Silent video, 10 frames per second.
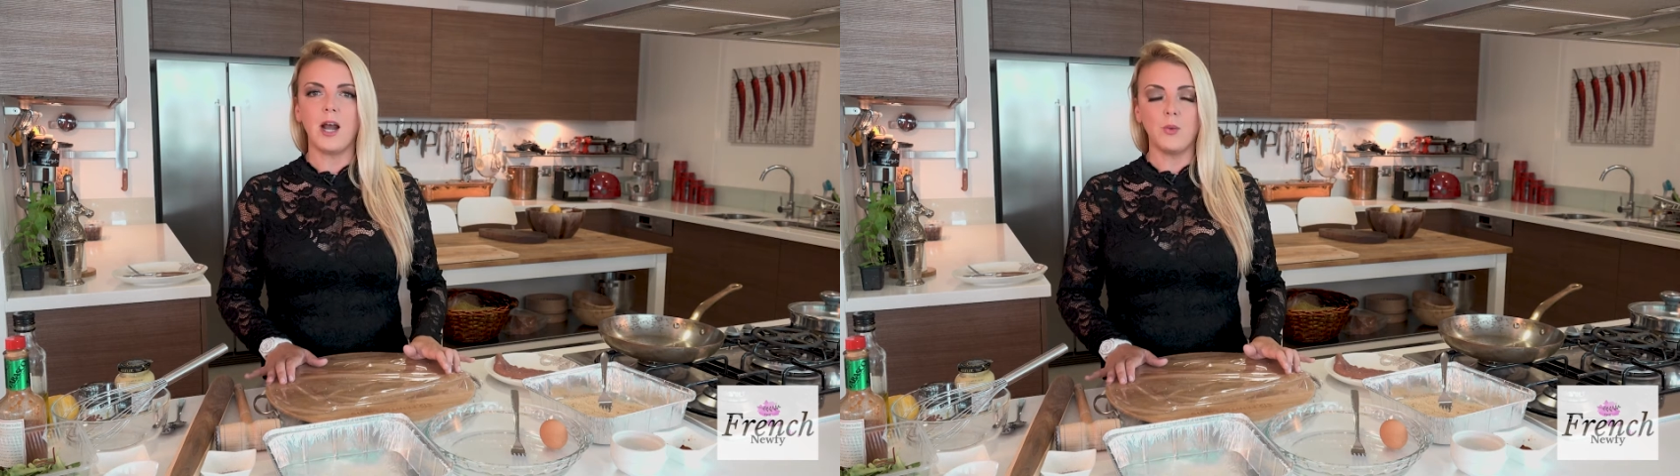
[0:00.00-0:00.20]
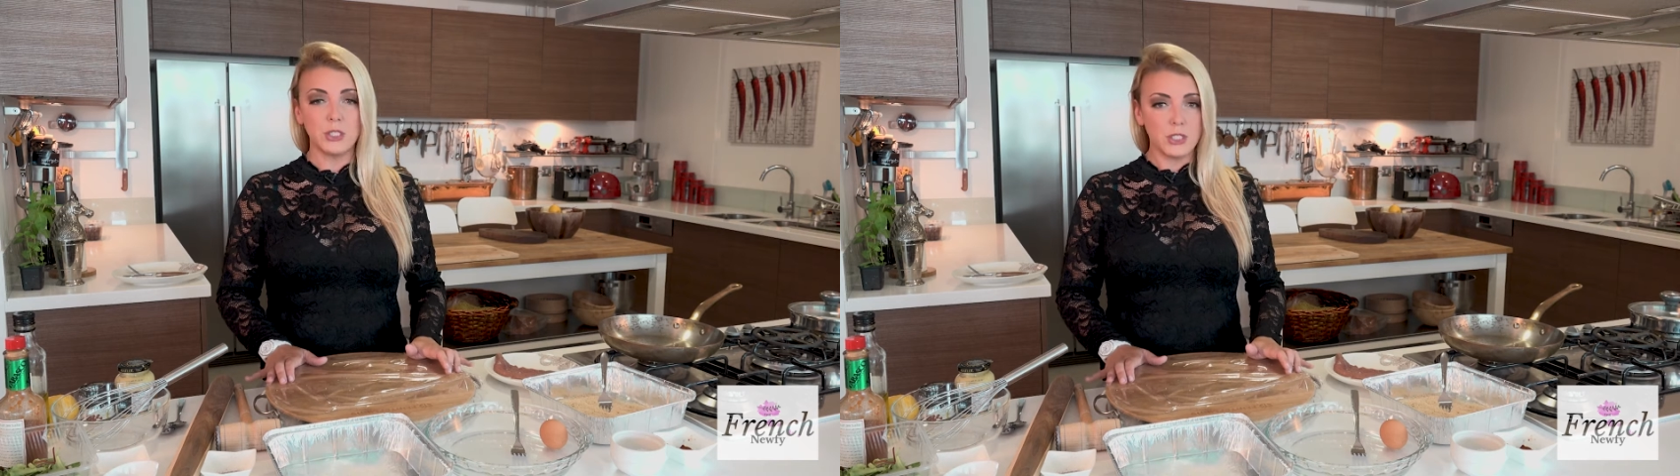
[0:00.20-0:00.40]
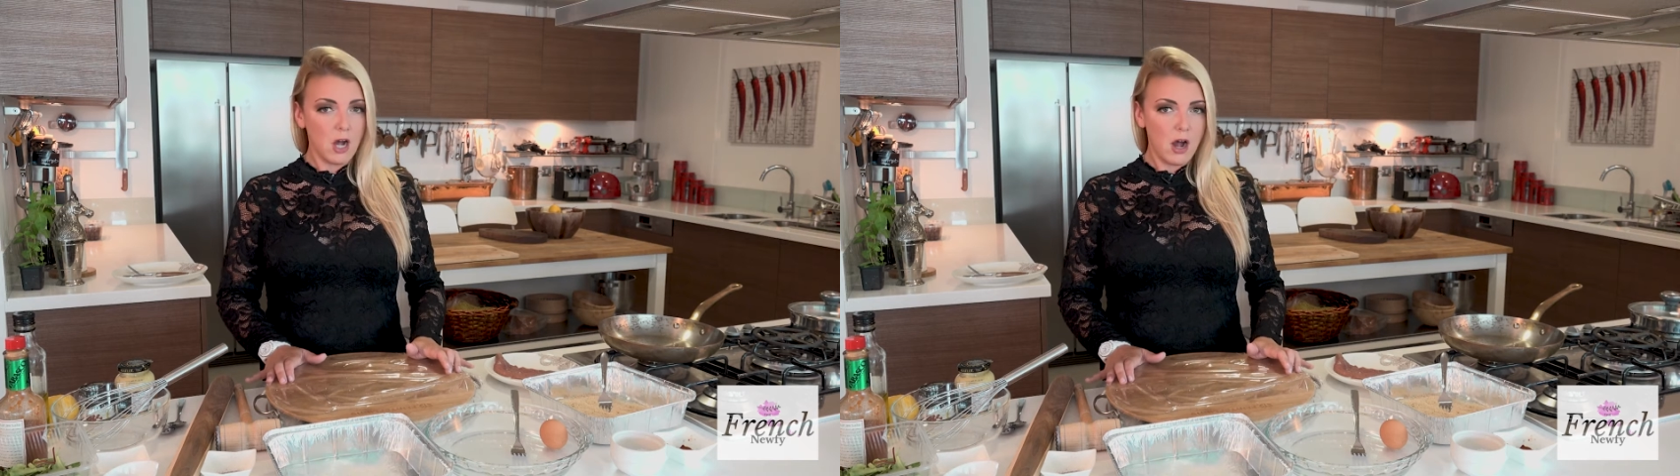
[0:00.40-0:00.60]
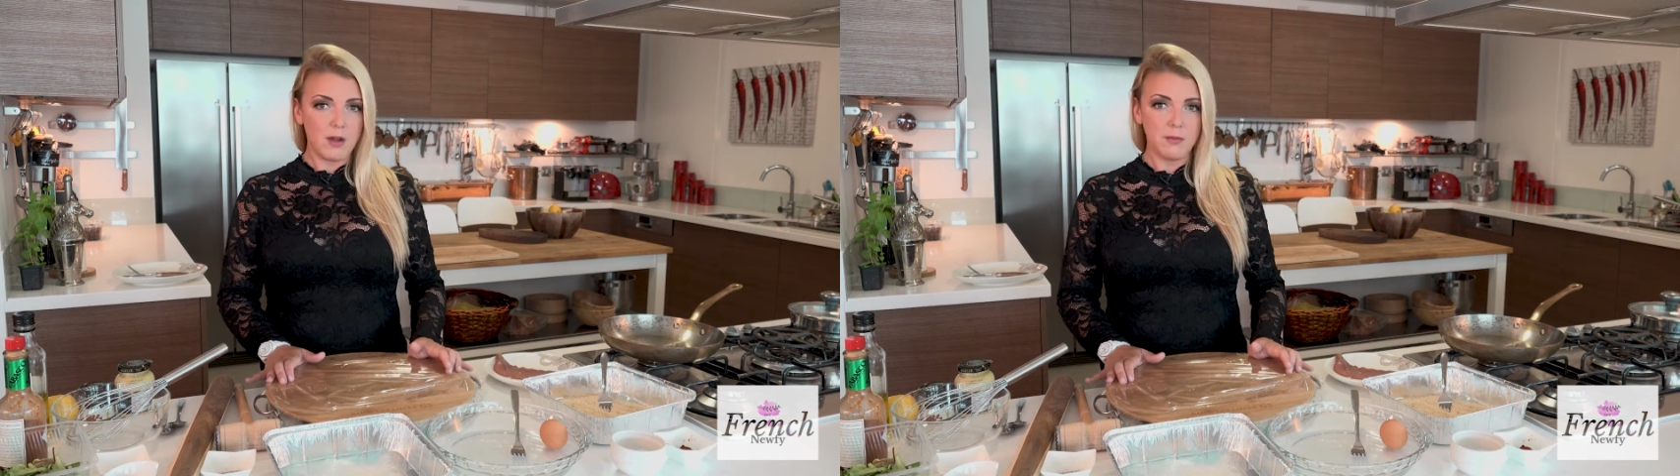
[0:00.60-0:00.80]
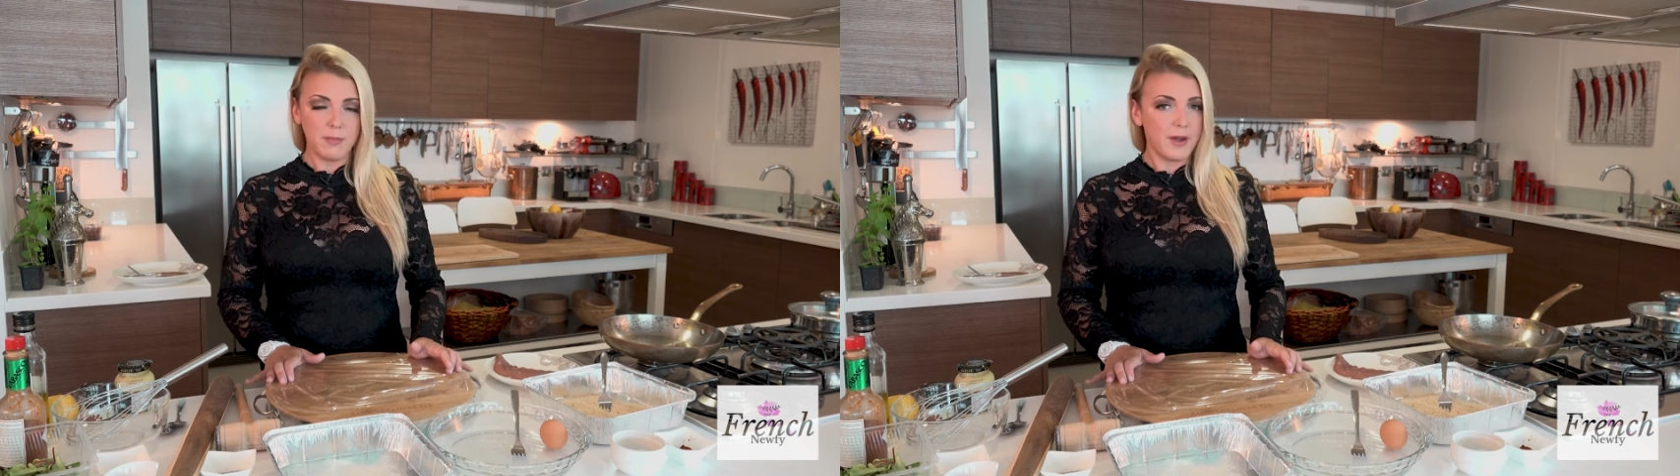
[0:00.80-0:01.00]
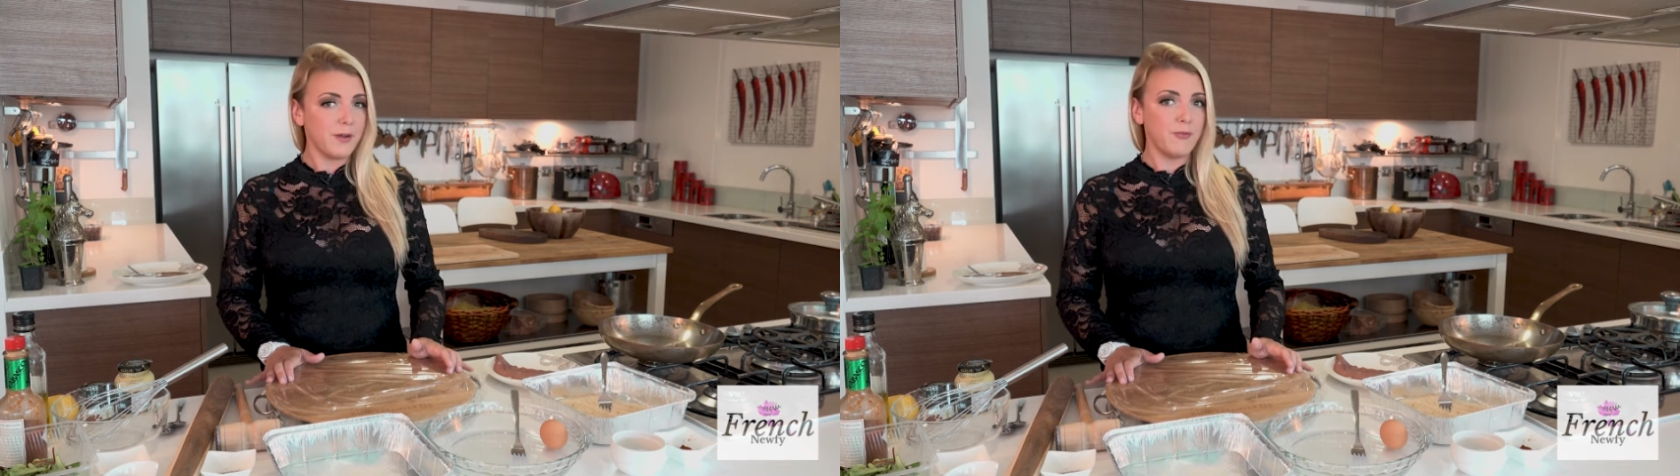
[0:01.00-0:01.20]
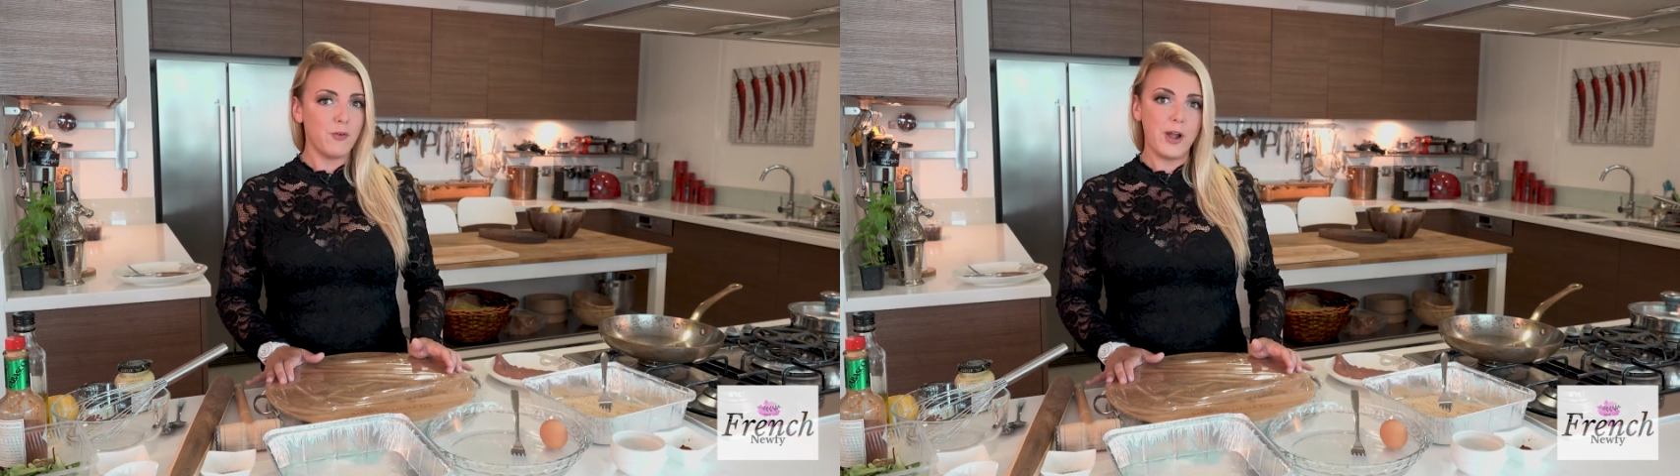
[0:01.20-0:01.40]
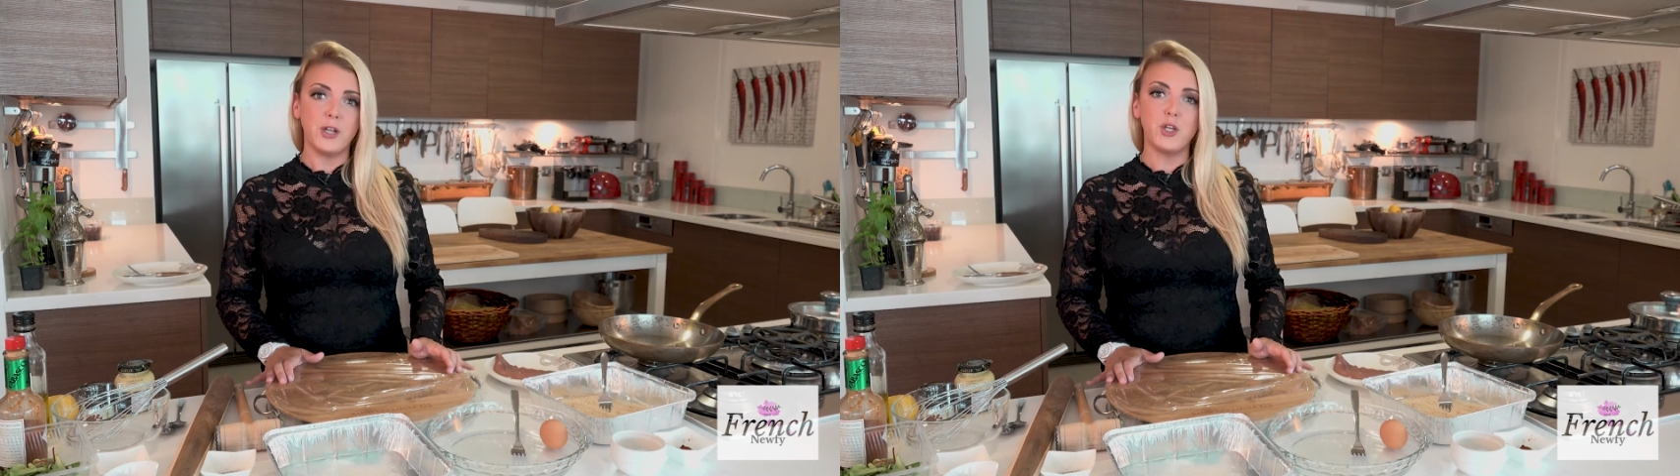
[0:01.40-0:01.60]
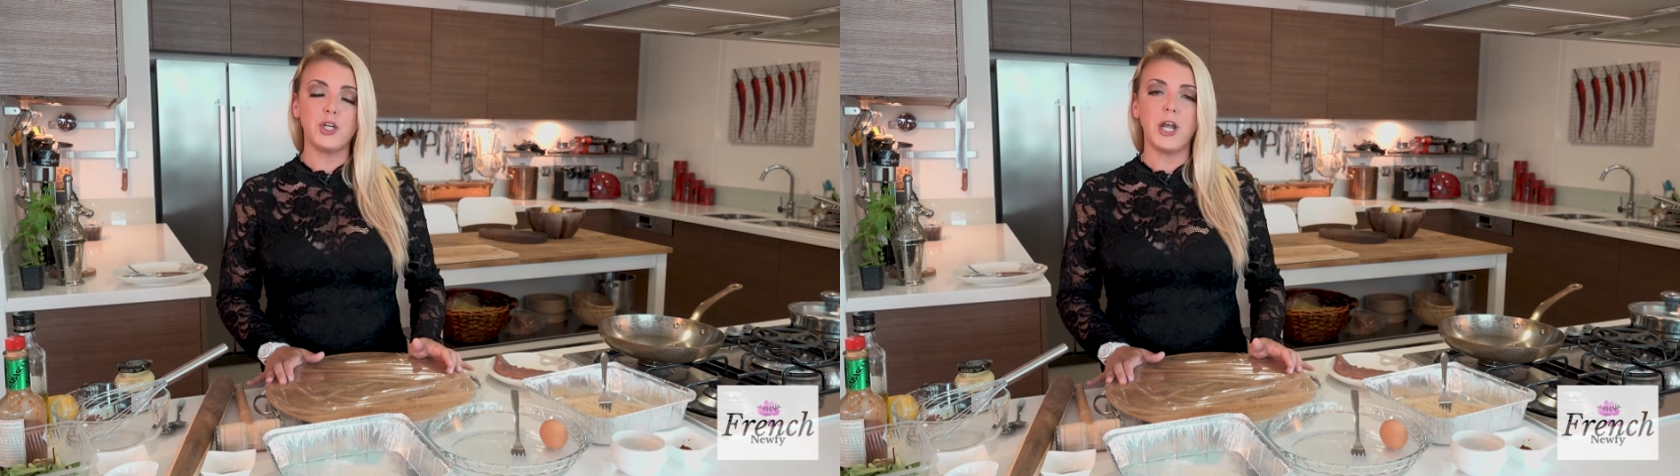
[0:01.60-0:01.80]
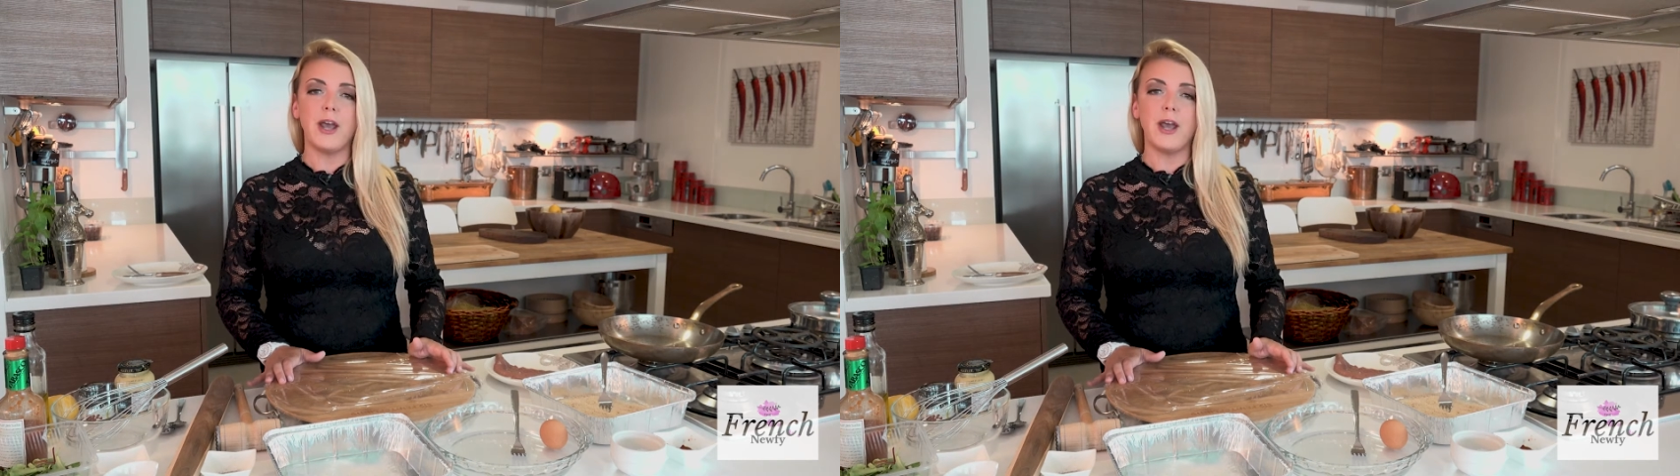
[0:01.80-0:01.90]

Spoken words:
I was taught by French.